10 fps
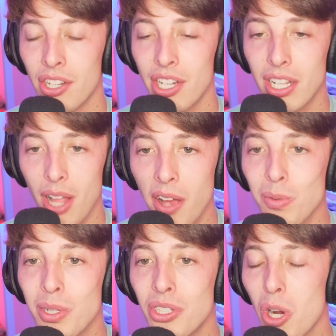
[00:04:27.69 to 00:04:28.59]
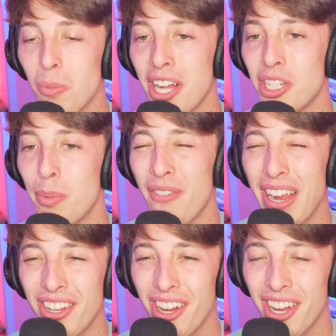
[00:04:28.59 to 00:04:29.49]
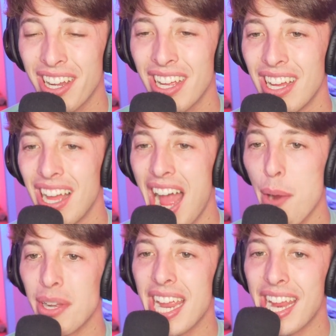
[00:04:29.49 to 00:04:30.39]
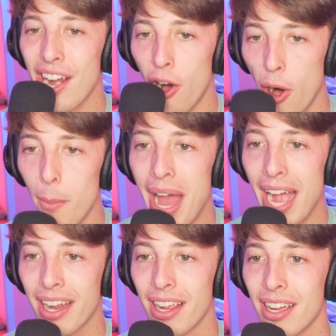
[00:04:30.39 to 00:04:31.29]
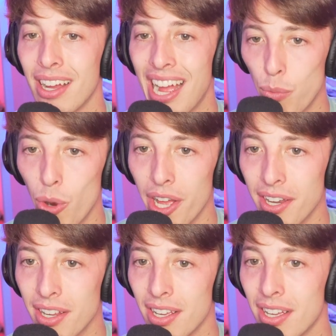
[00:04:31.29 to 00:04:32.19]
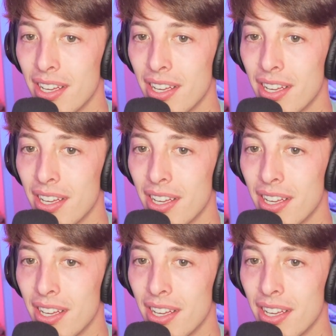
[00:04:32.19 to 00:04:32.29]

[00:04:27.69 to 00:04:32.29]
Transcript: She loves me so much, but if I could, I would take it all back. I would.